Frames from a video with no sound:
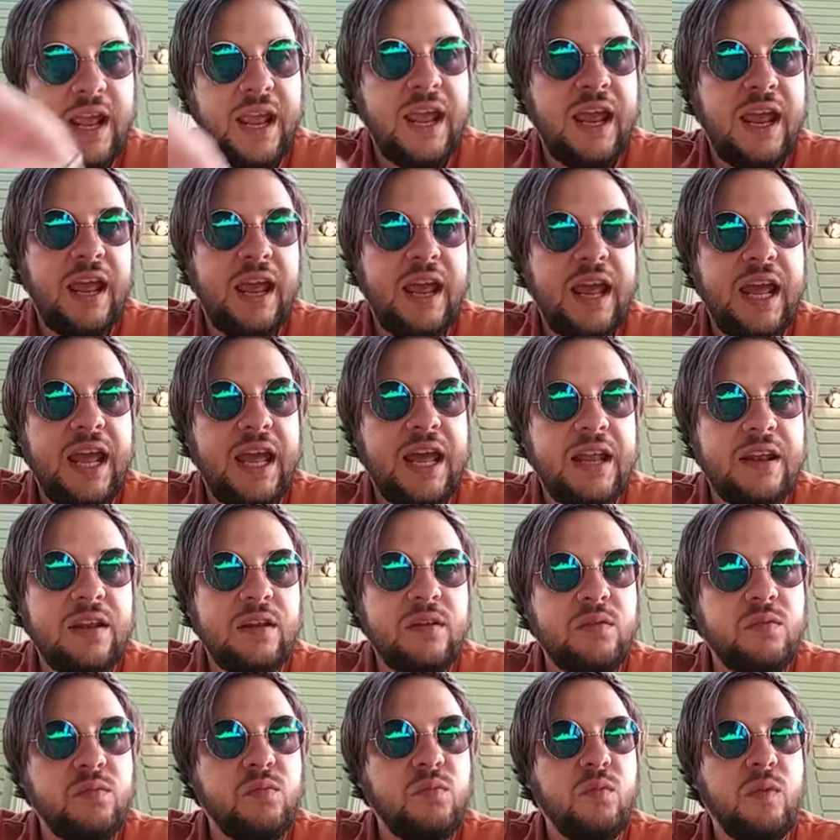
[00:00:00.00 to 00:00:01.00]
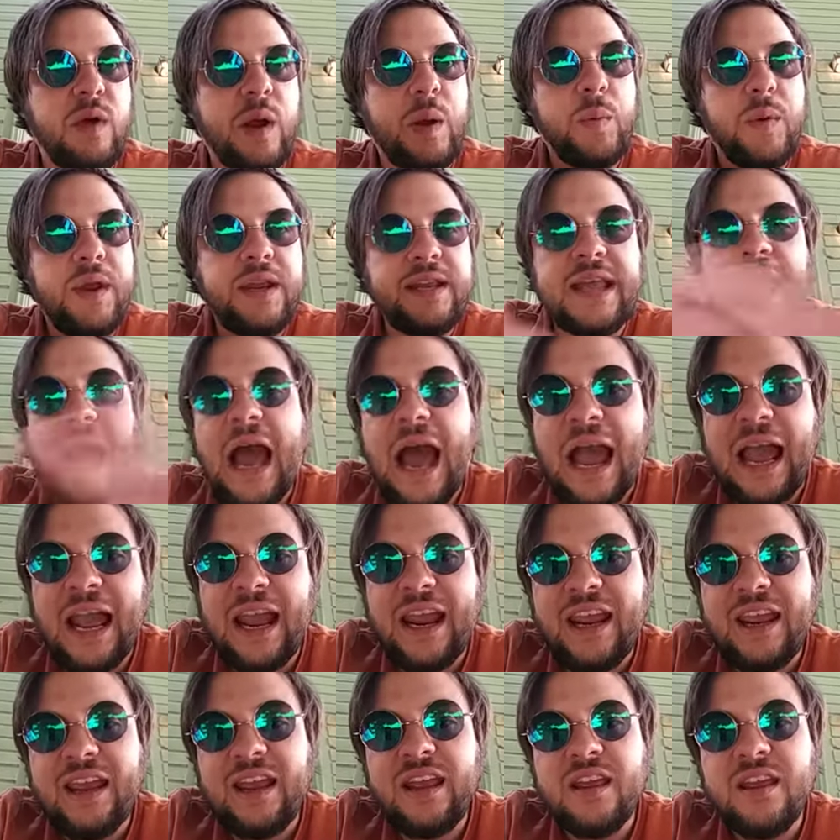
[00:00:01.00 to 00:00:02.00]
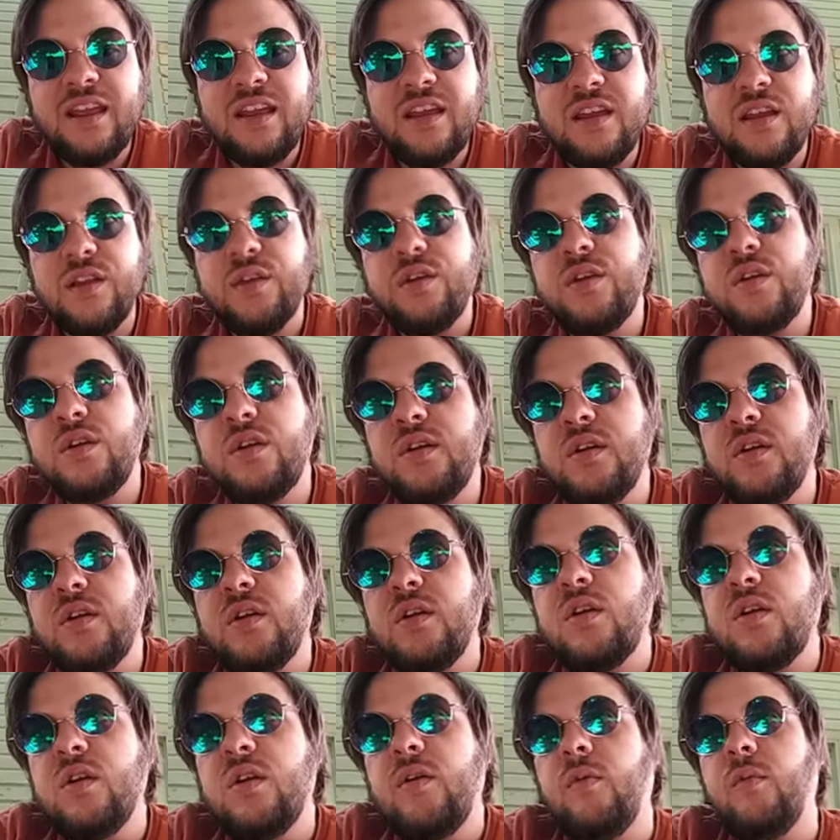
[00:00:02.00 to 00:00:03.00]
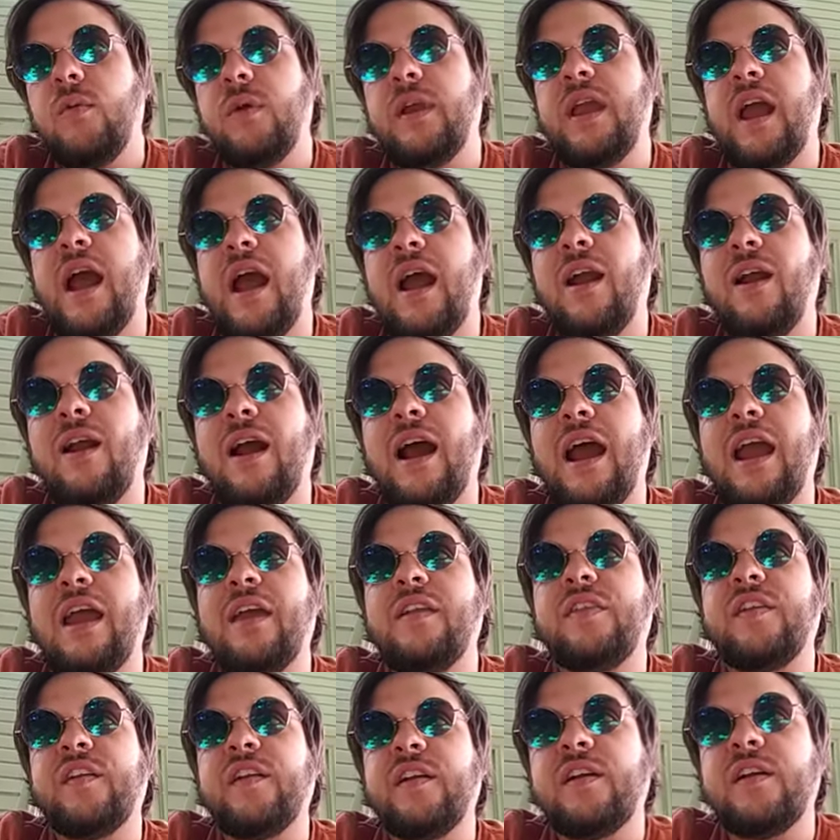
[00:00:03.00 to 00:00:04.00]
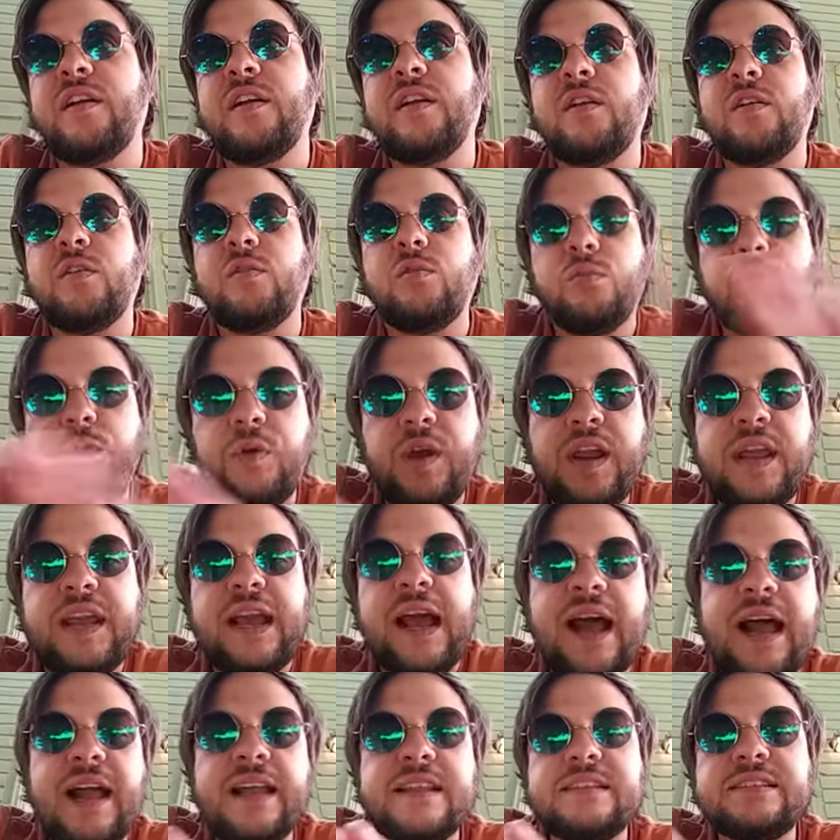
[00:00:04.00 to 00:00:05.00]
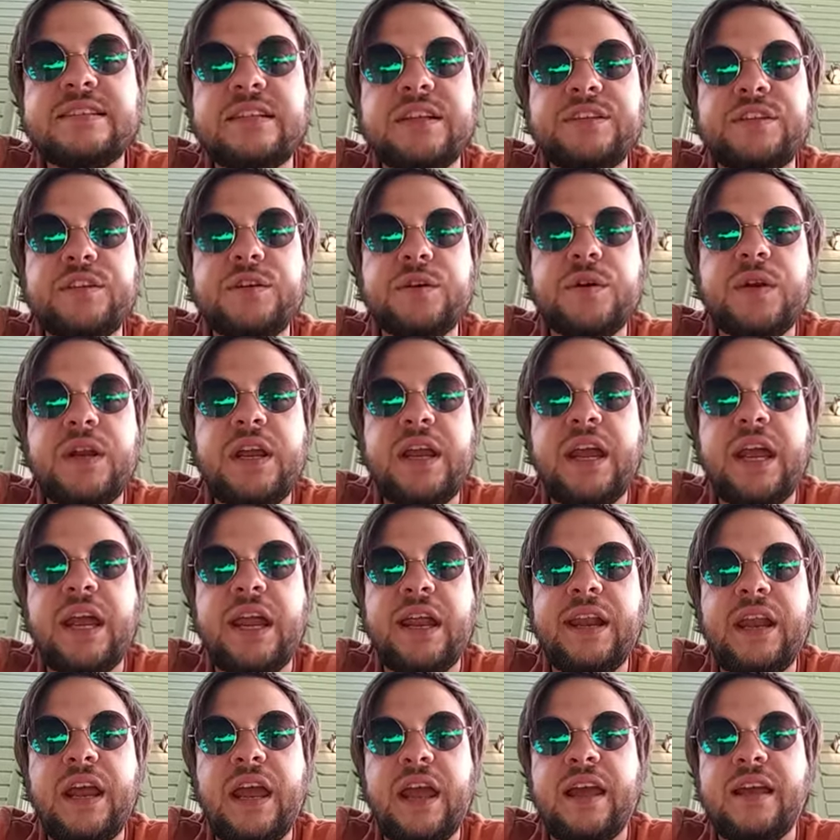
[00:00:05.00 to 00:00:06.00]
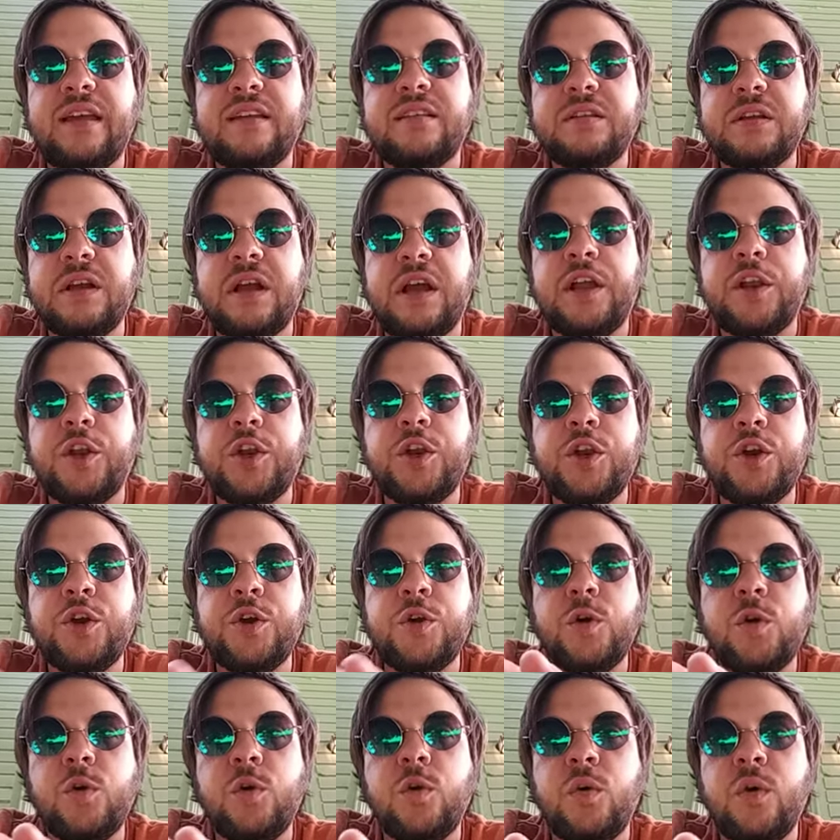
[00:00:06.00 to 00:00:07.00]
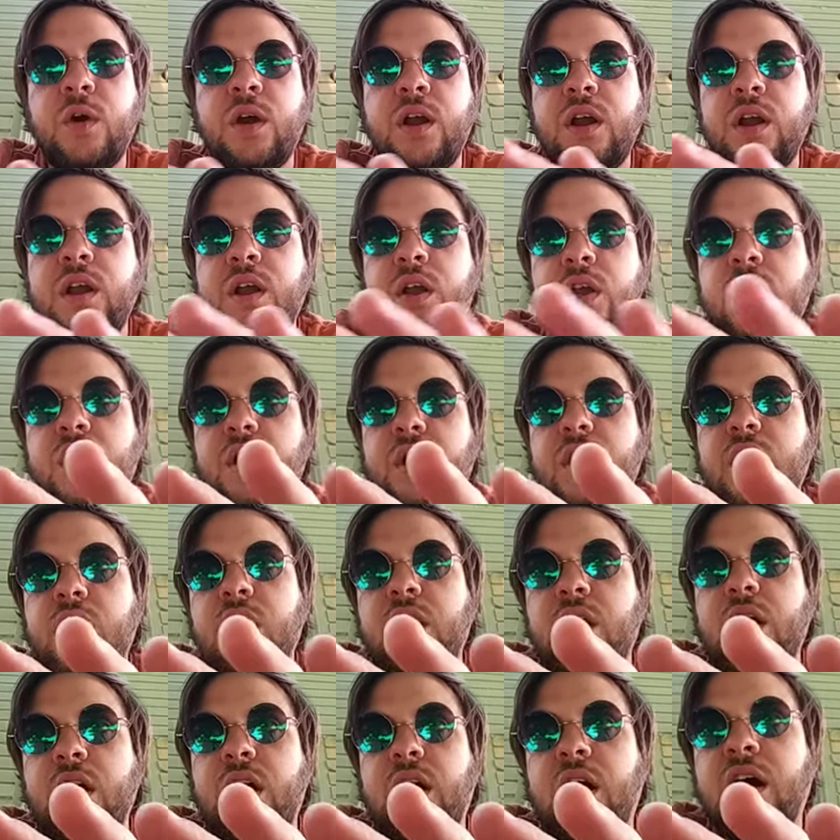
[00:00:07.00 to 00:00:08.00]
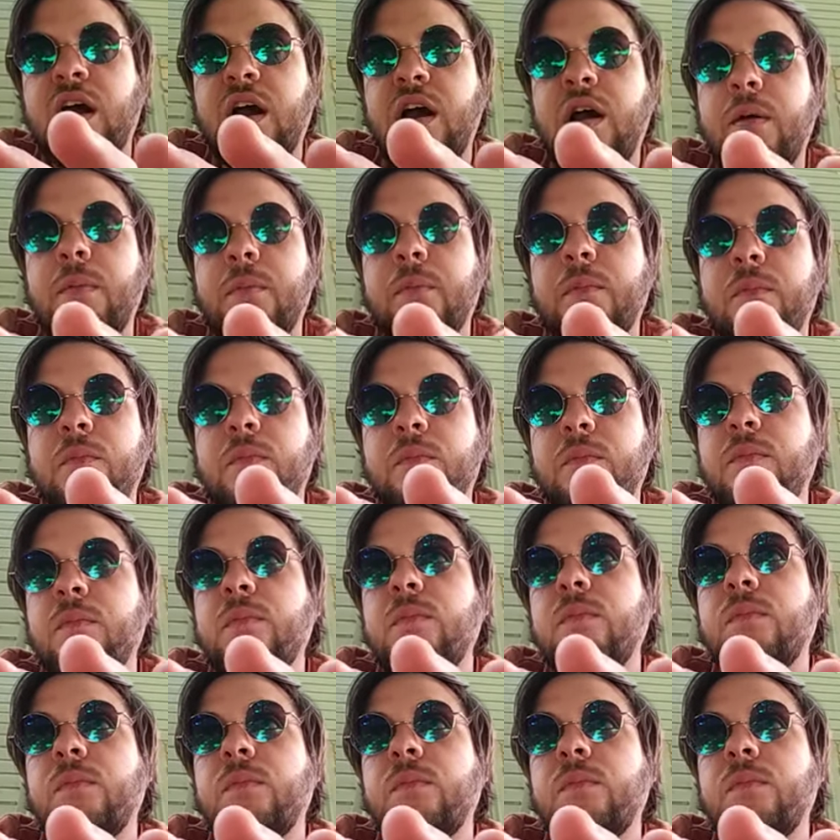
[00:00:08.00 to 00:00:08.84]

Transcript: And when we die, we are either reconstituted as a new um,